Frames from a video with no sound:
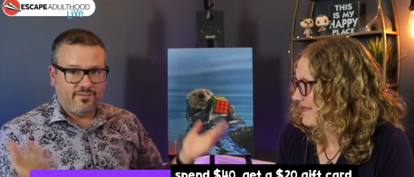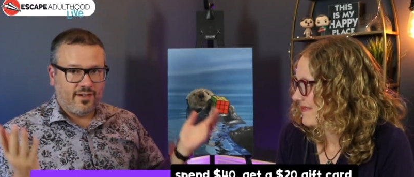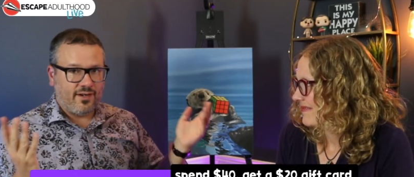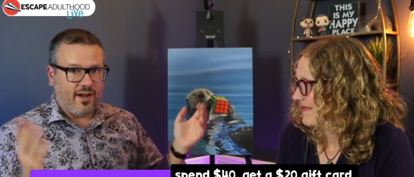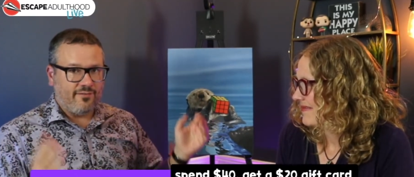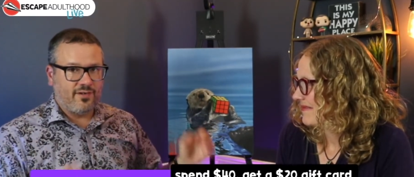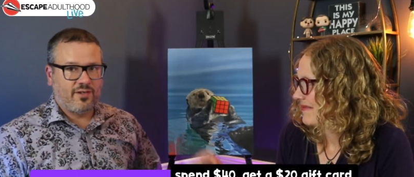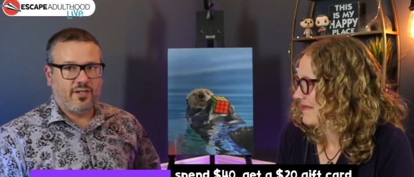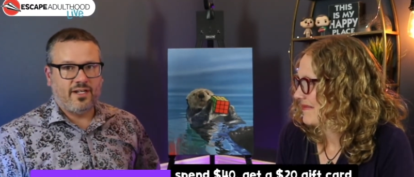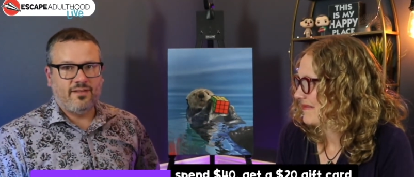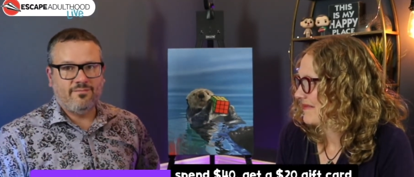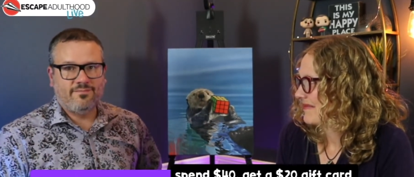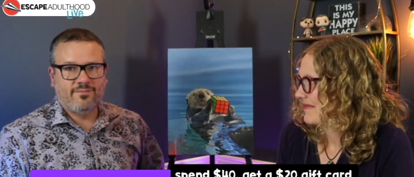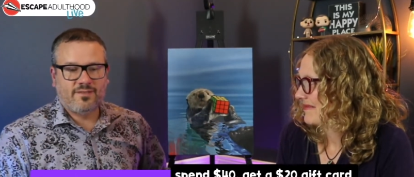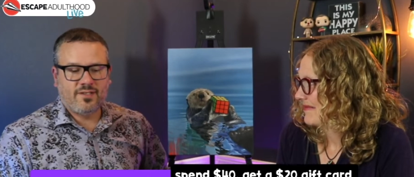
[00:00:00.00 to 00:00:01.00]
Speaker 1: they're
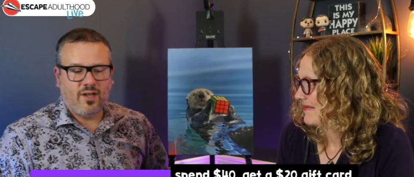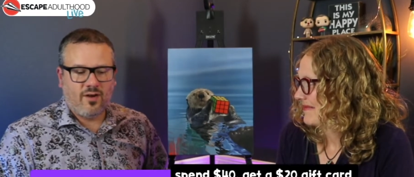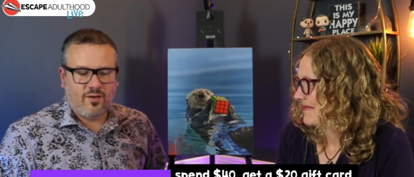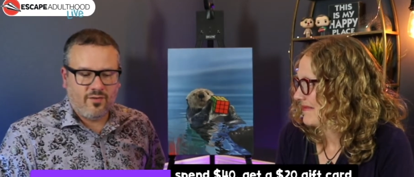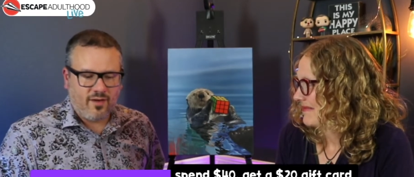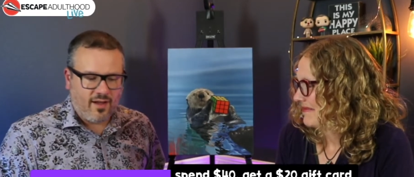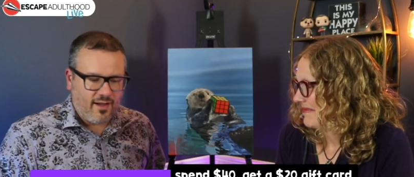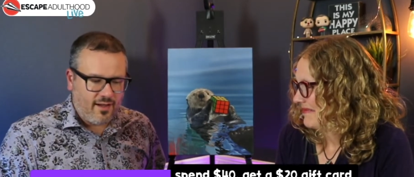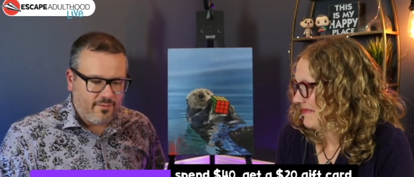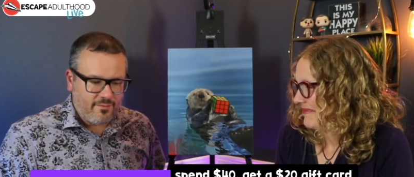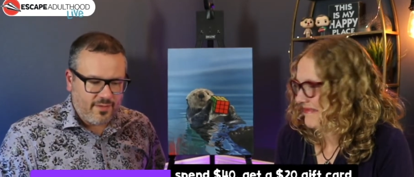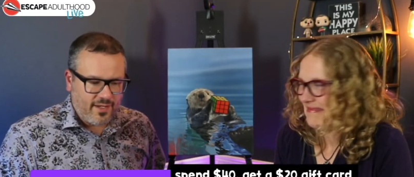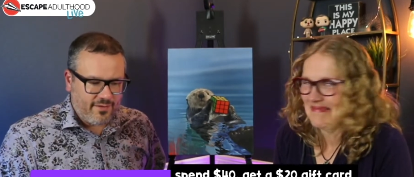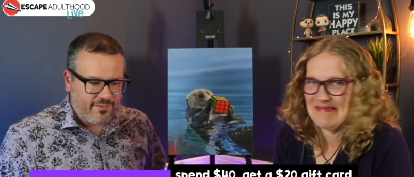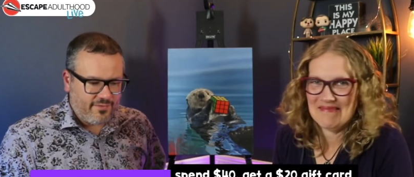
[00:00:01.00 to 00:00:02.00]
evergreen. So
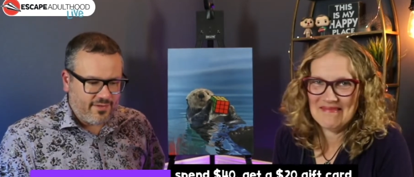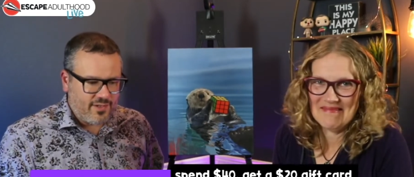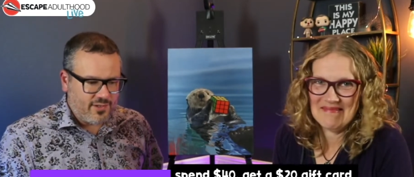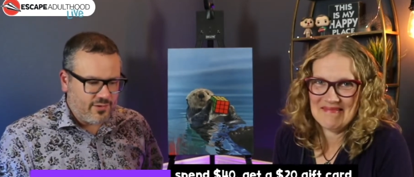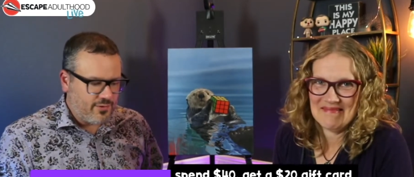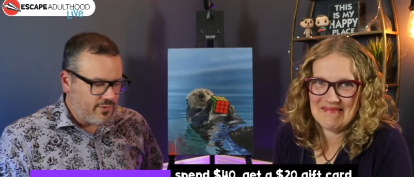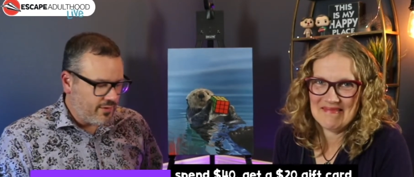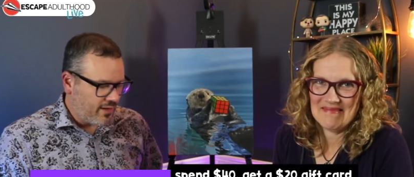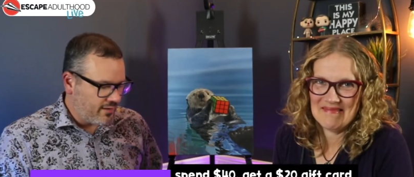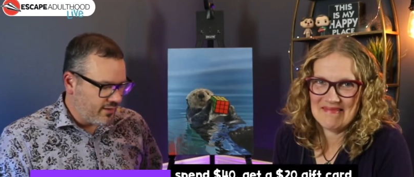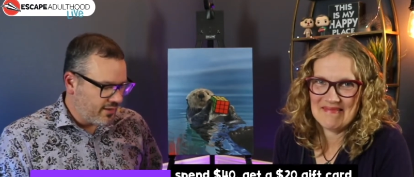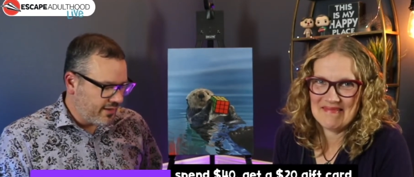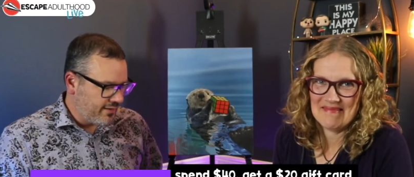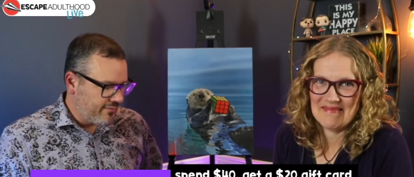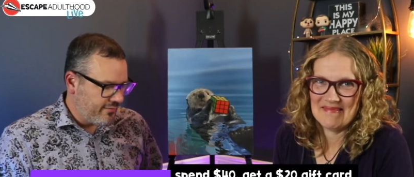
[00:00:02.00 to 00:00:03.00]
um, if you are
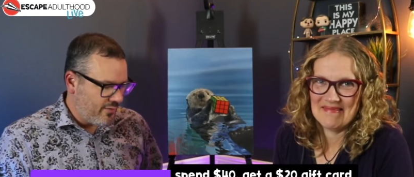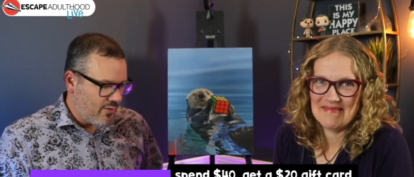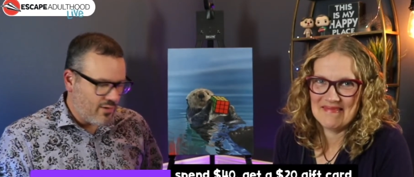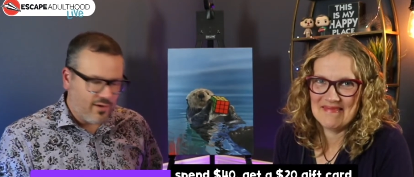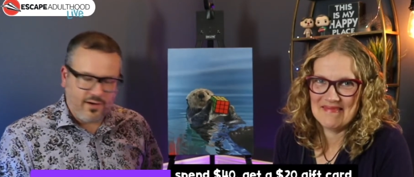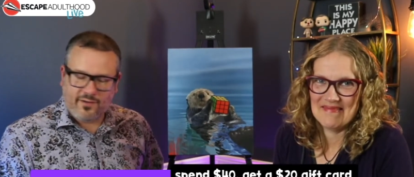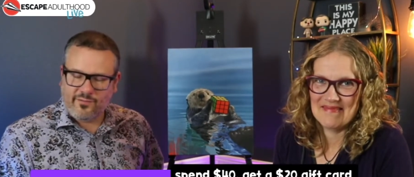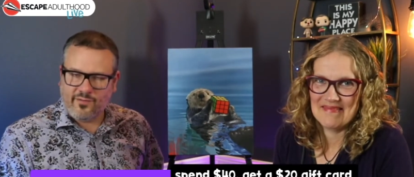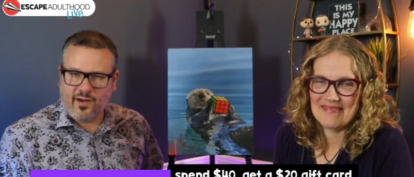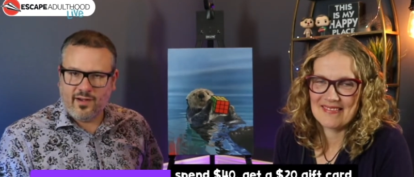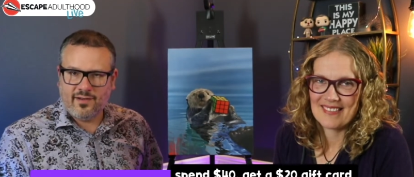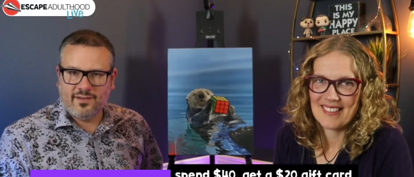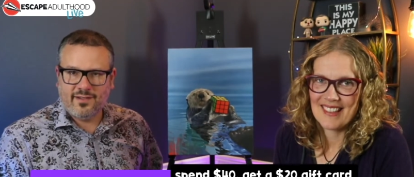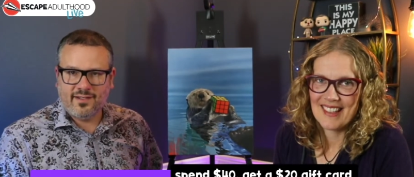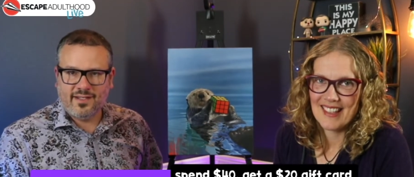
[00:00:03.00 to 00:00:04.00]
looking for
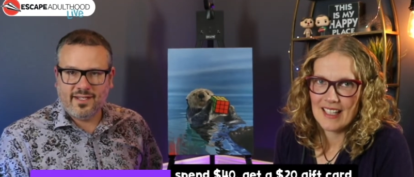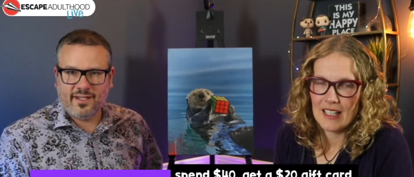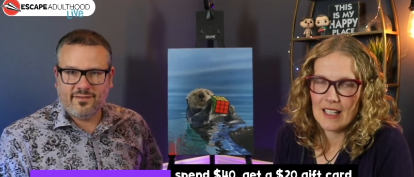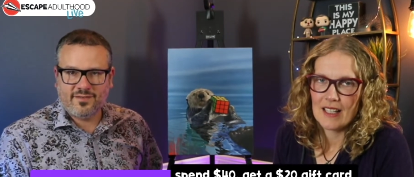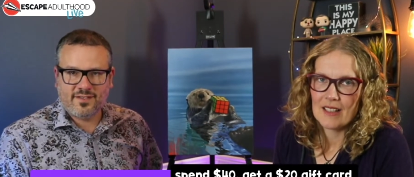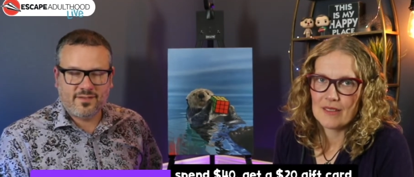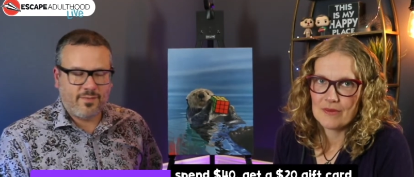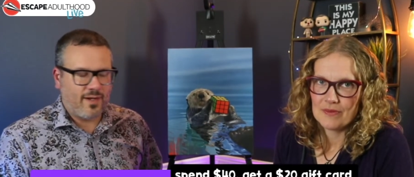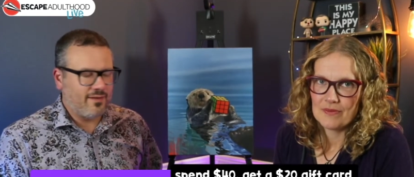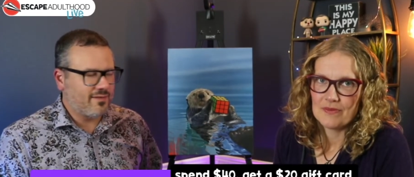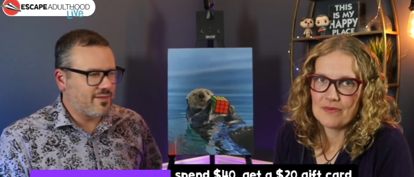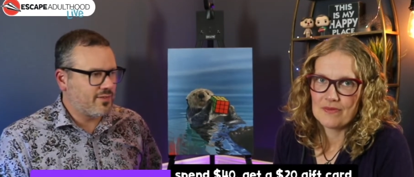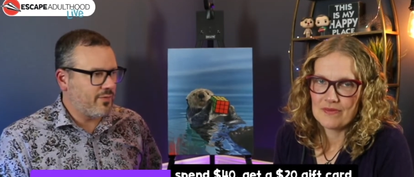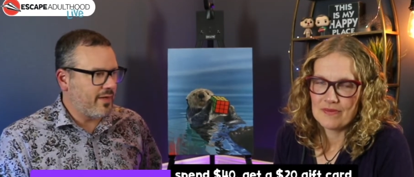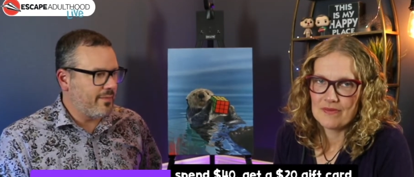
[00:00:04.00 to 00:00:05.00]
fun gifts,
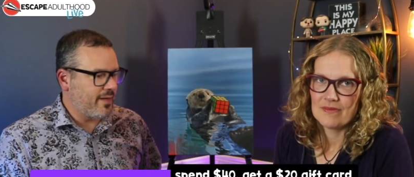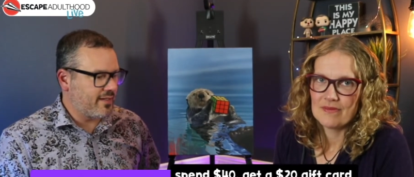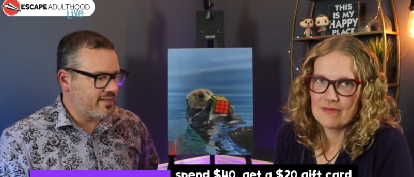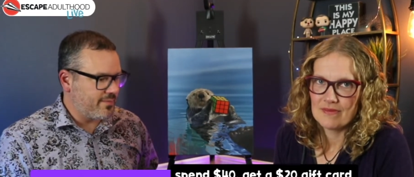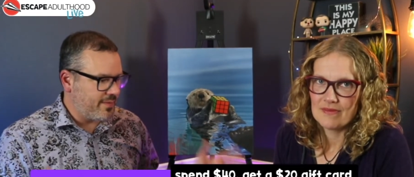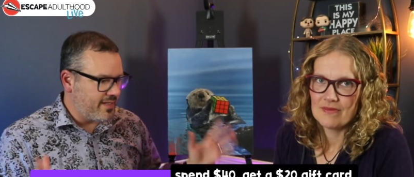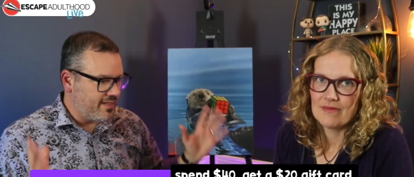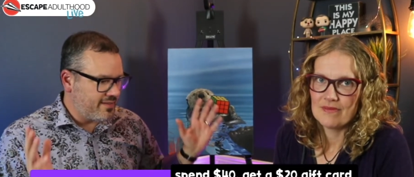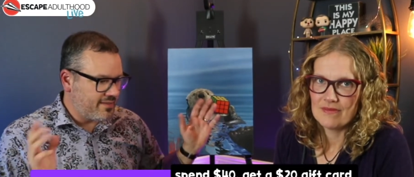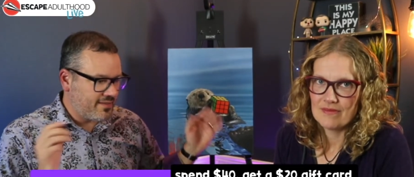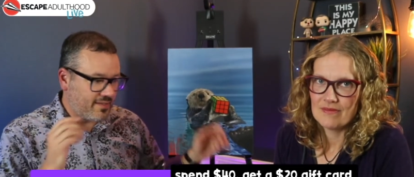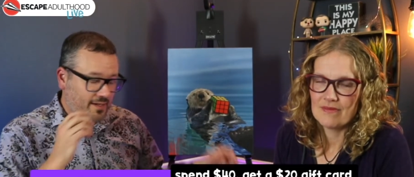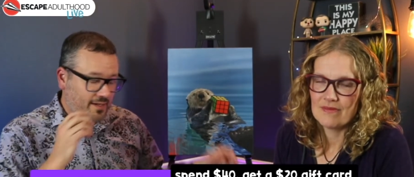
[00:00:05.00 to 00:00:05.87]
about twenty bucks a piece,